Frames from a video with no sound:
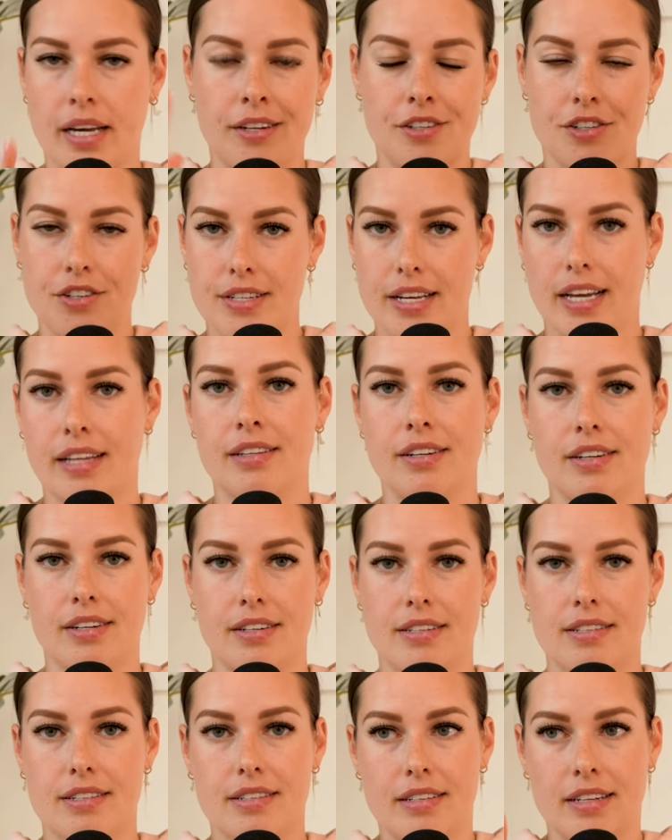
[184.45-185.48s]
I understand
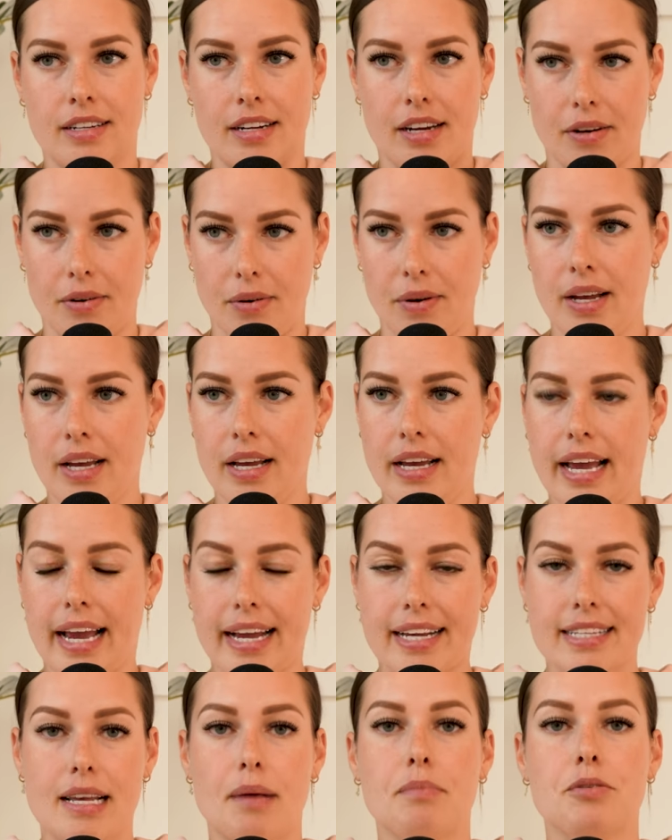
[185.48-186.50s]
there's, you know,
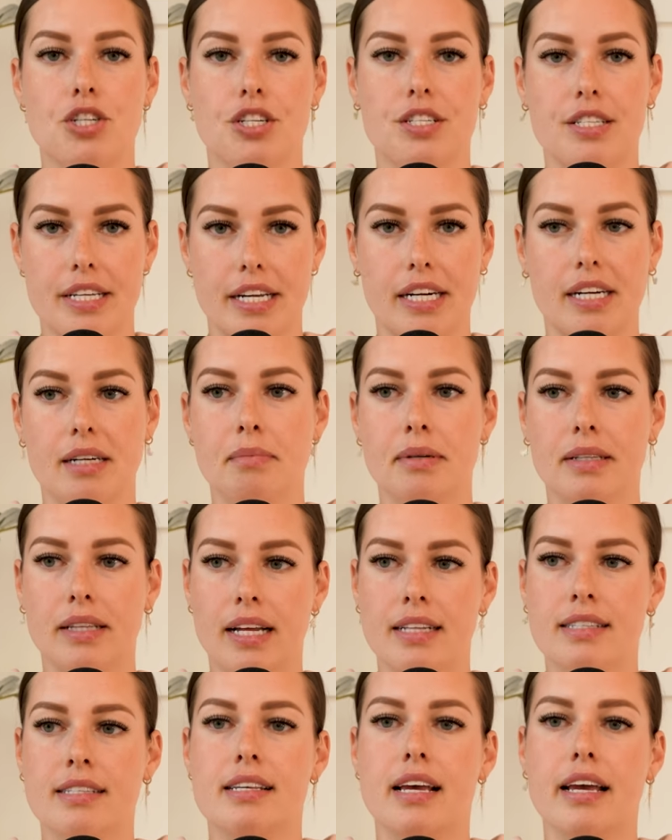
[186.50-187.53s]
exceptions here, but
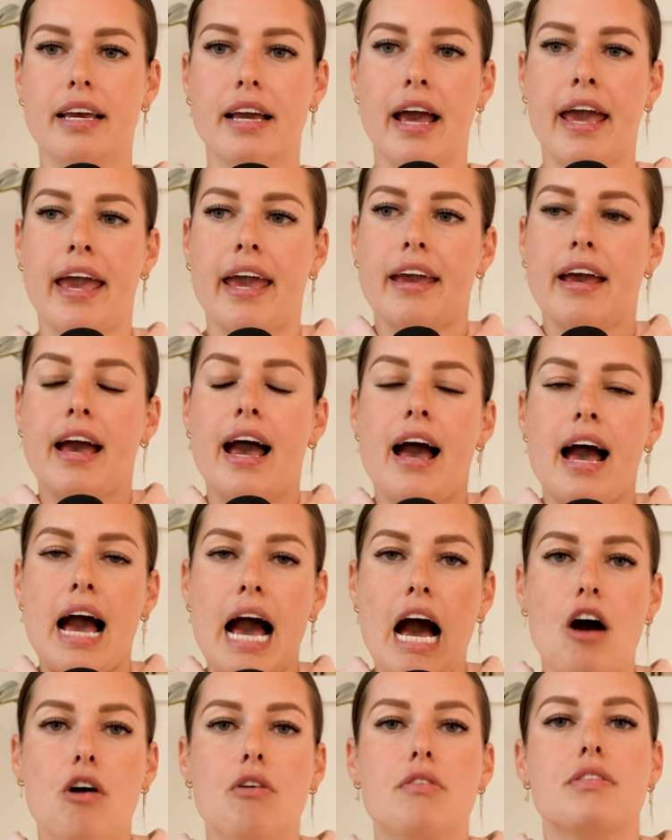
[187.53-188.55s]
let's say a
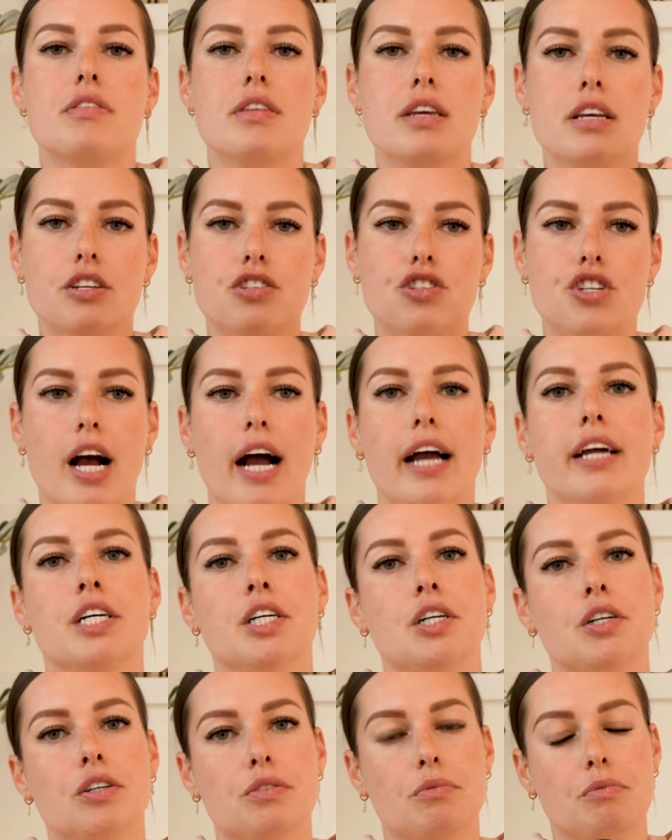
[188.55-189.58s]
healthy
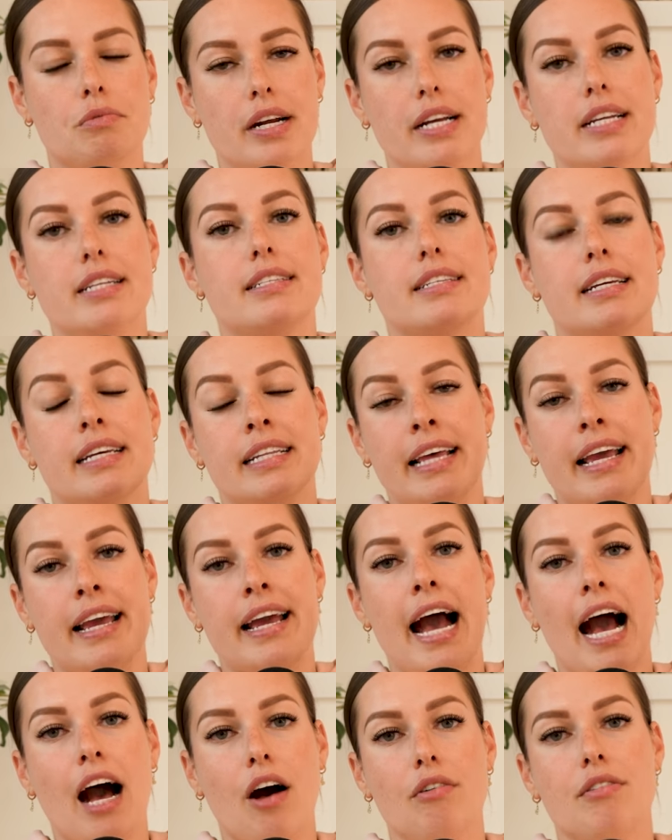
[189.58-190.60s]
child raised in
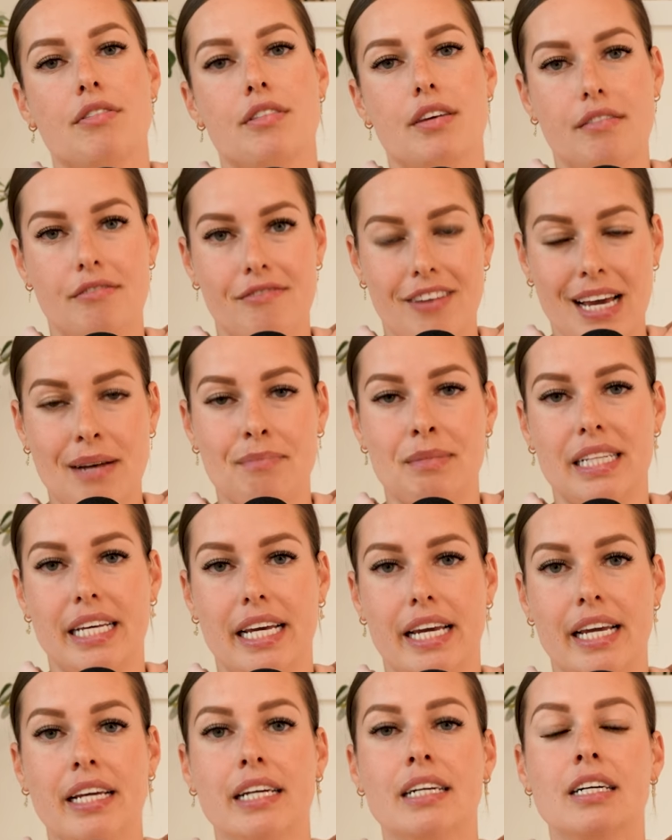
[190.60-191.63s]
a healthy
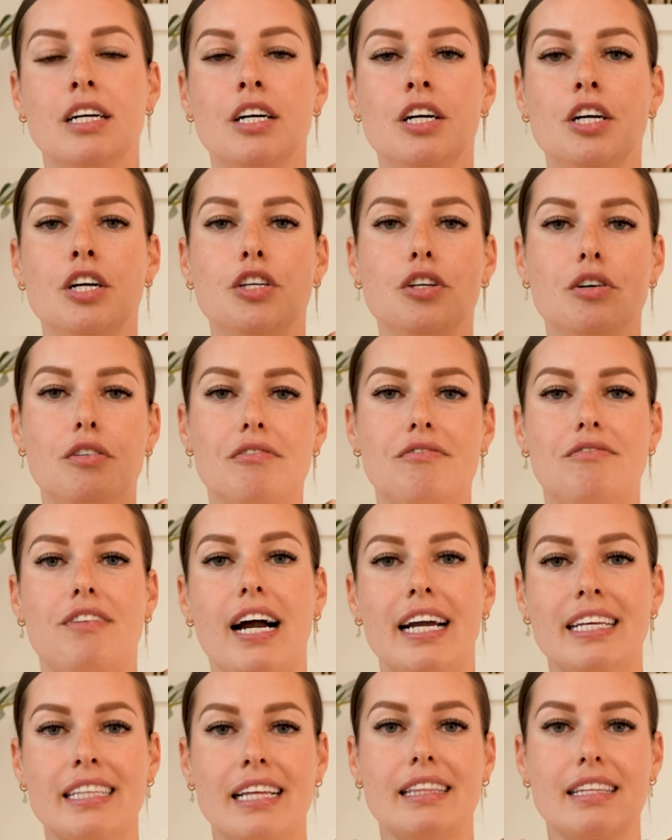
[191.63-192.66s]
family, you'll
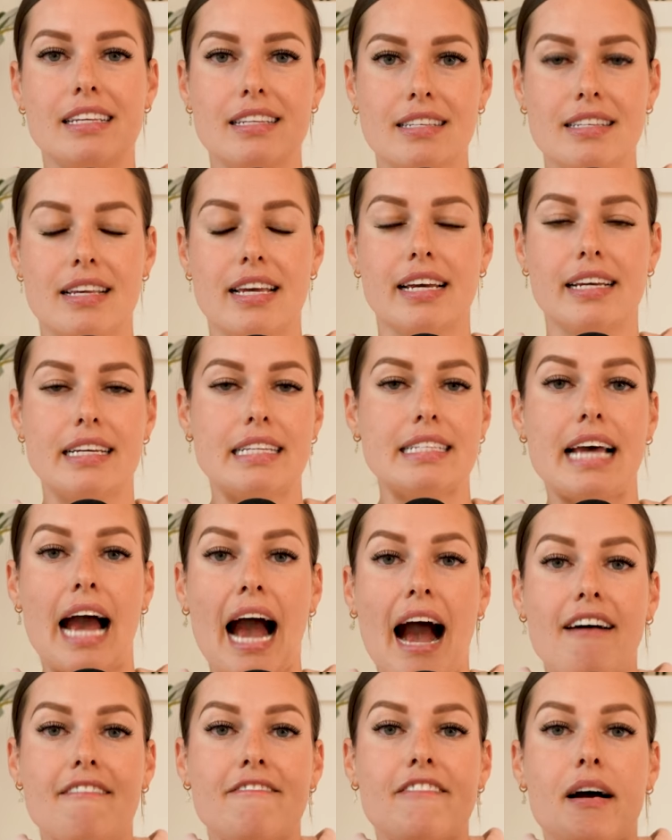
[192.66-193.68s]
find that these kids
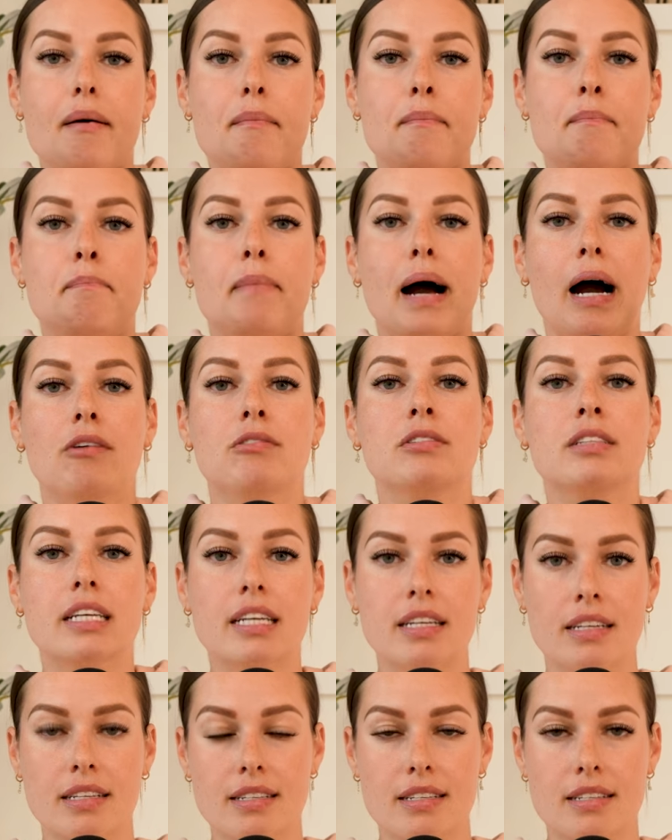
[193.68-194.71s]
have
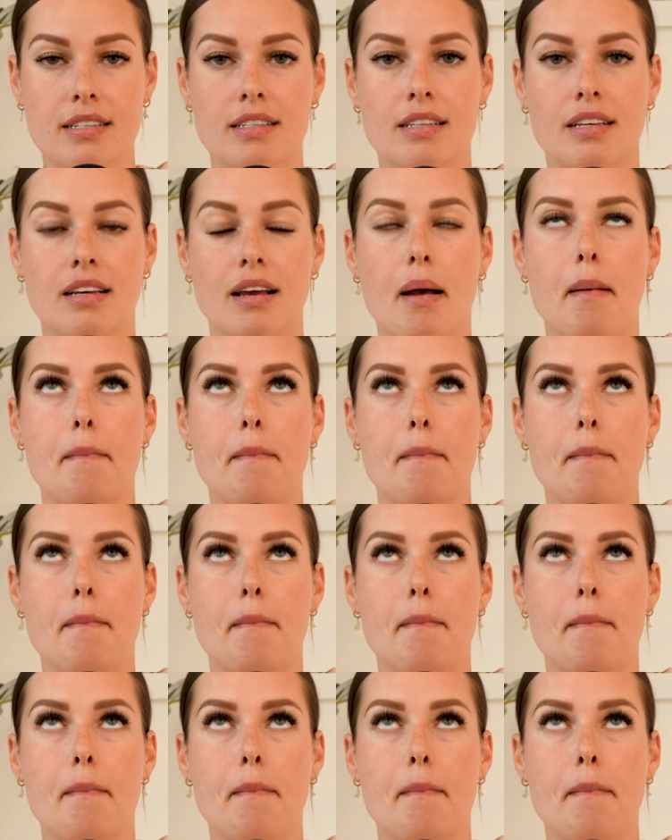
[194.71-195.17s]
boundless,